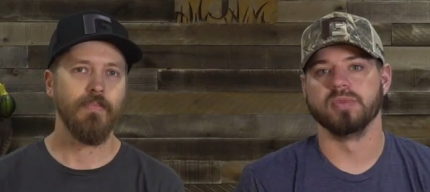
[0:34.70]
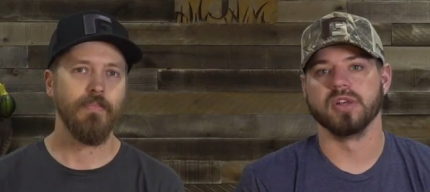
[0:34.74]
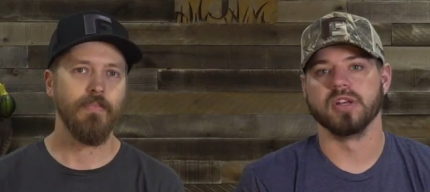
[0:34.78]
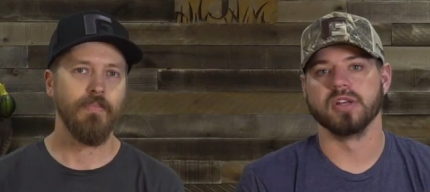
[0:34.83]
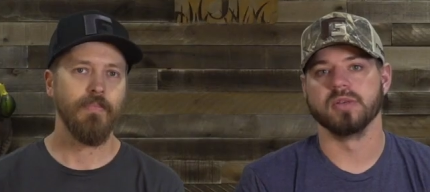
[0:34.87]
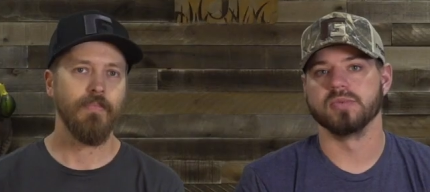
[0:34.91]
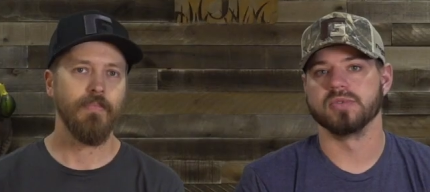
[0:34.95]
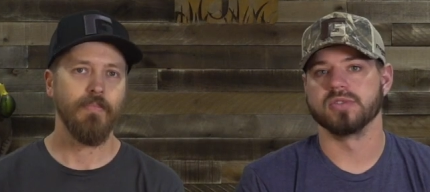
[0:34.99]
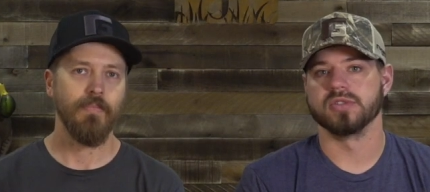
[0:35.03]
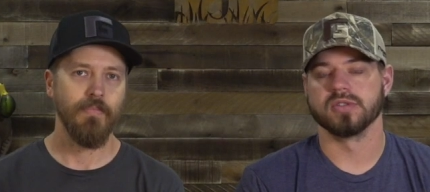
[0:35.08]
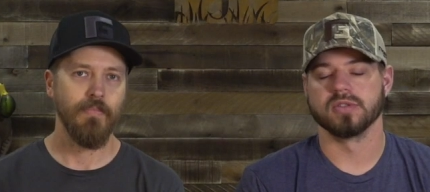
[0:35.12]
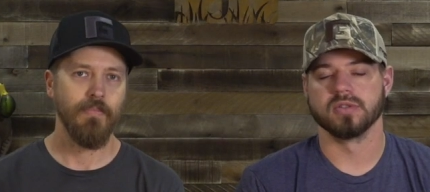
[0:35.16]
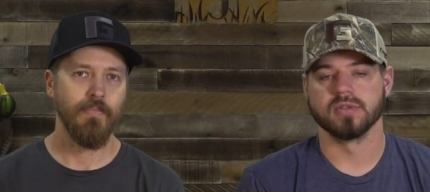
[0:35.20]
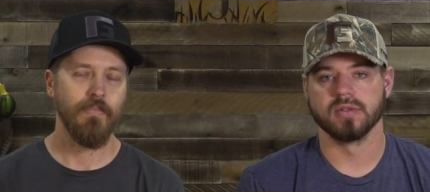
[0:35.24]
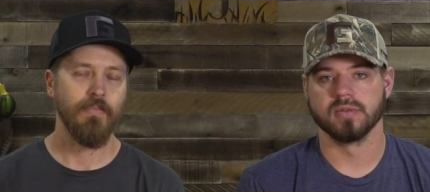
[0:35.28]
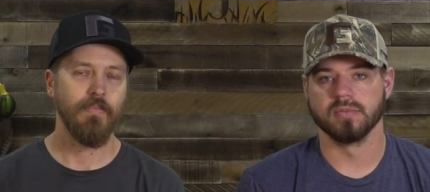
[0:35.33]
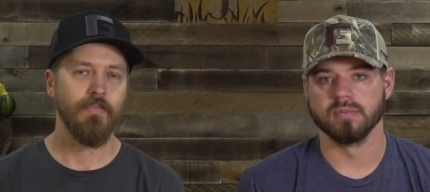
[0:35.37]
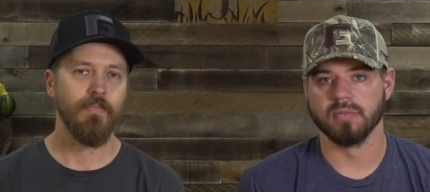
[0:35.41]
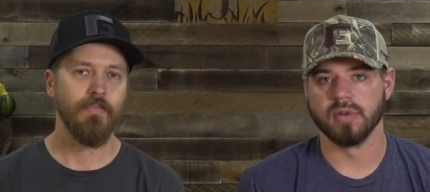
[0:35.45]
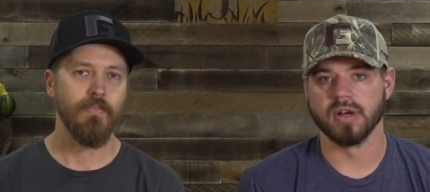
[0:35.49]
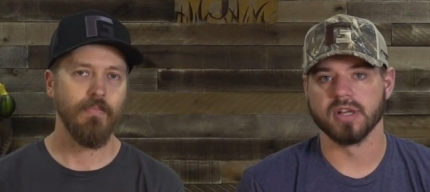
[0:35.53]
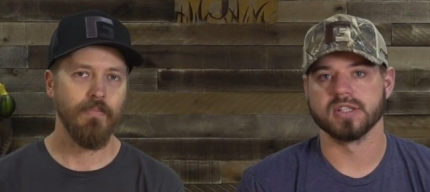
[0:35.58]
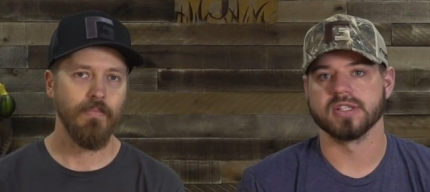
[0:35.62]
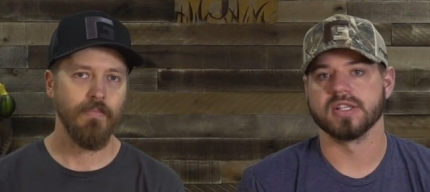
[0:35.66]
Speaker 1: bibs
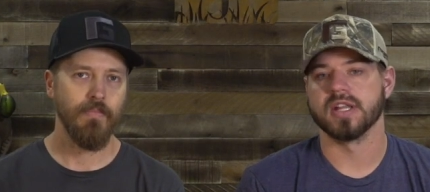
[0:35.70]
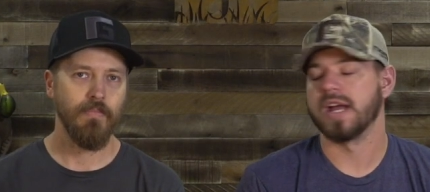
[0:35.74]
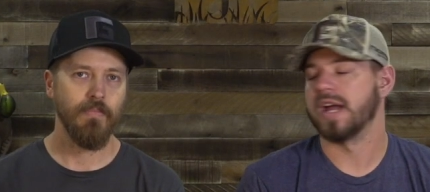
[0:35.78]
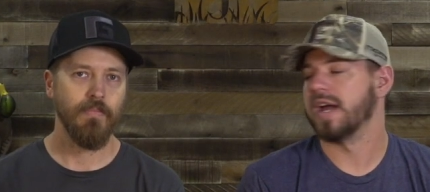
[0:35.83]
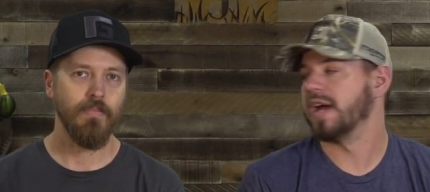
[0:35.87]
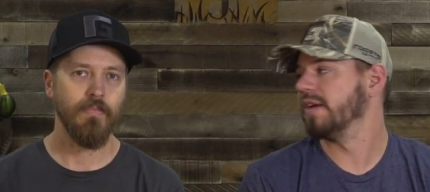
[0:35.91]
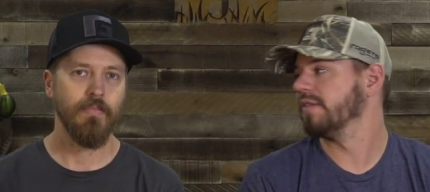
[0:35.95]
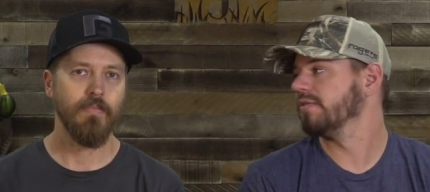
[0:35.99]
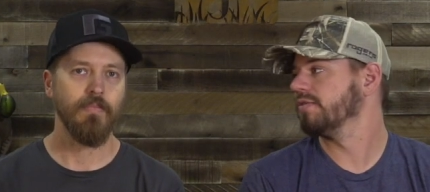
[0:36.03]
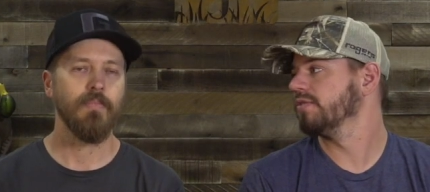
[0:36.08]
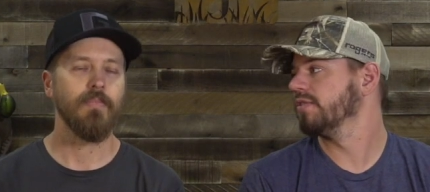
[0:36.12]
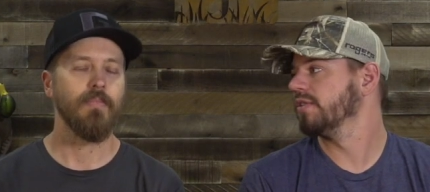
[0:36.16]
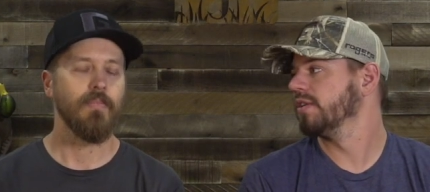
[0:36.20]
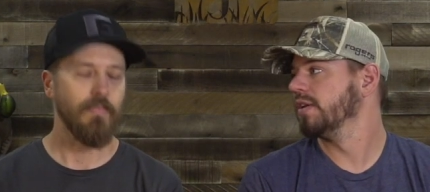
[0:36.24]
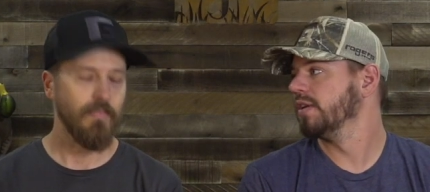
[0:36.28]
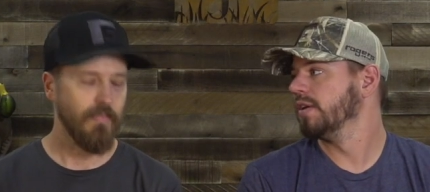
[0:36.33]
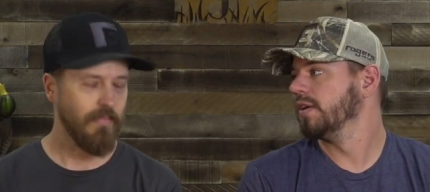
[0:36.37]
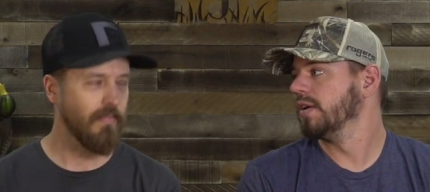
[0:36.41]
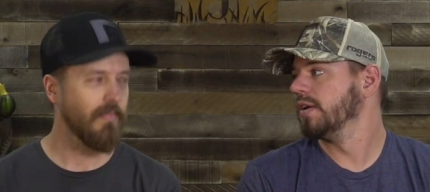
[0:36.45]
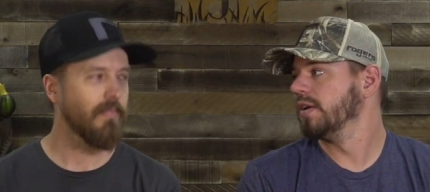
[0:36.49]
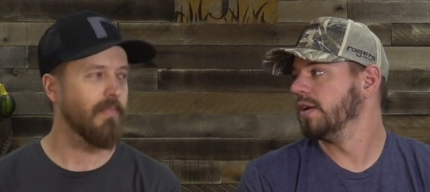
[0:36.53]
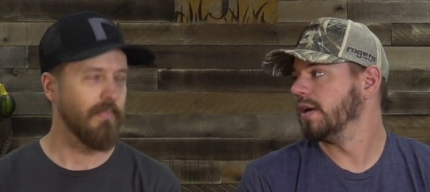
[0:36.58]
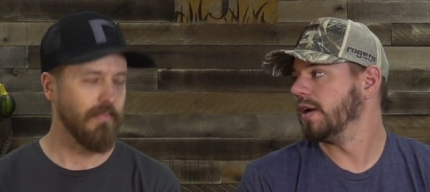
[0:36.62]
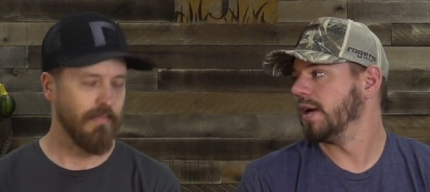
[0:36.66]
must have.
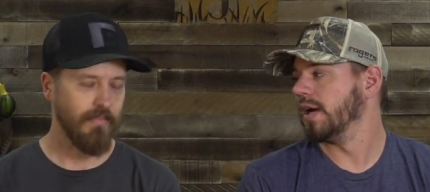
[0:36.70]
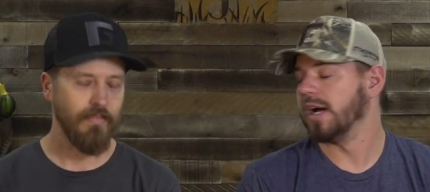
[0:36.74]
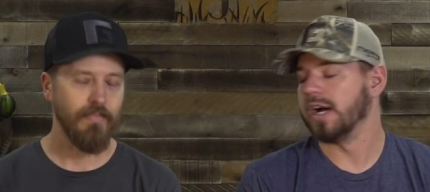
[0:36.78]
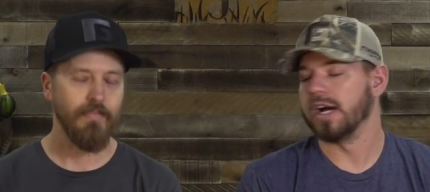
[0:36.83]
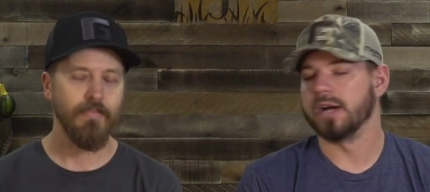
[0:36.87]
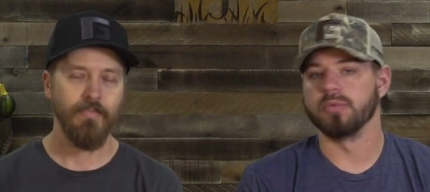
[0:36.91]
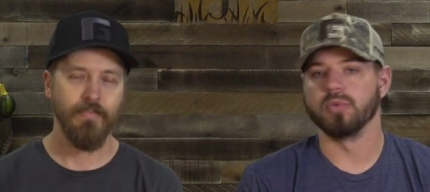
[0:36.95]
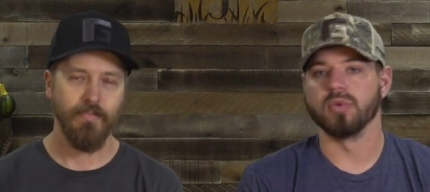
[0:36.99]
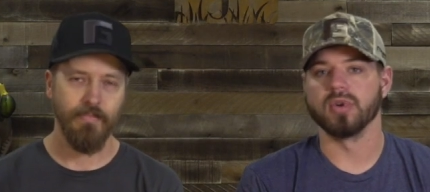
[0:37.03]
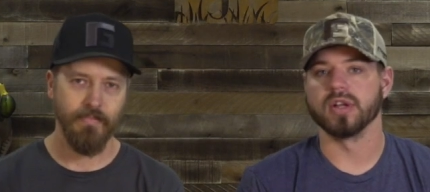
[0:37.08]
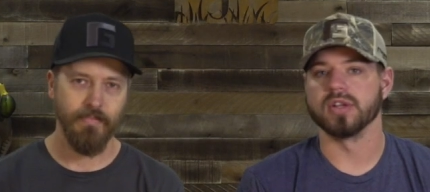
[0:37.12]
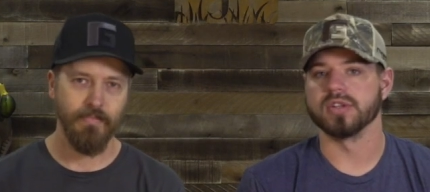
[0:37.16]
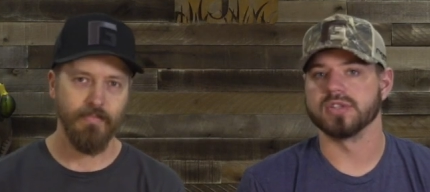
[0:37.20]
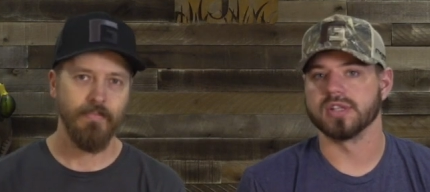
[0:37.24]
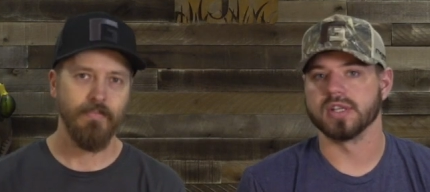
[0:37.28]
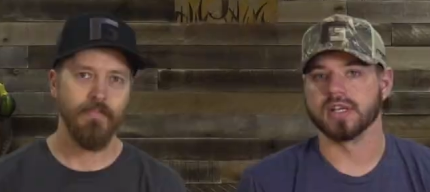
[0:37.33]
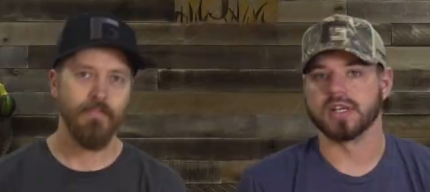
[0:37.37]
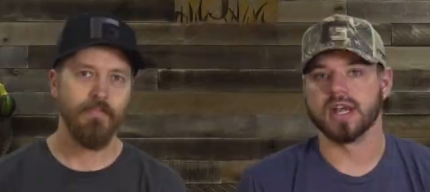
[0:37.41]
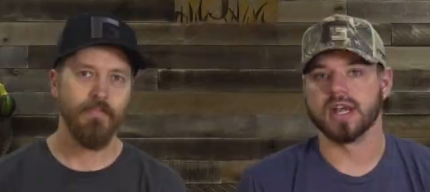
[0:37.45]
Um, what else they